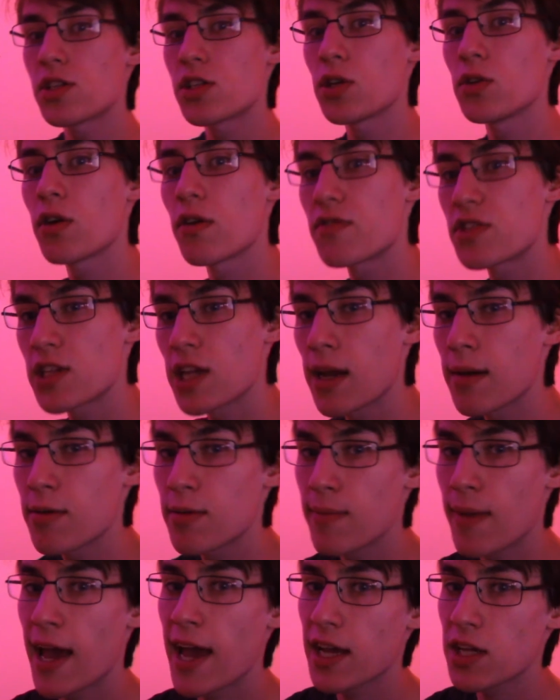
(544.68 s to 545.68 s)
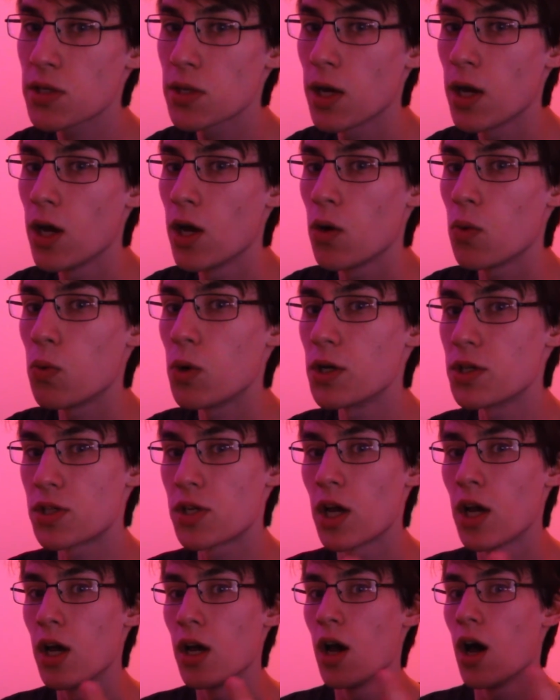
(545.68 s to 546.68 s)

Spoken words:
2 of Sam & Max was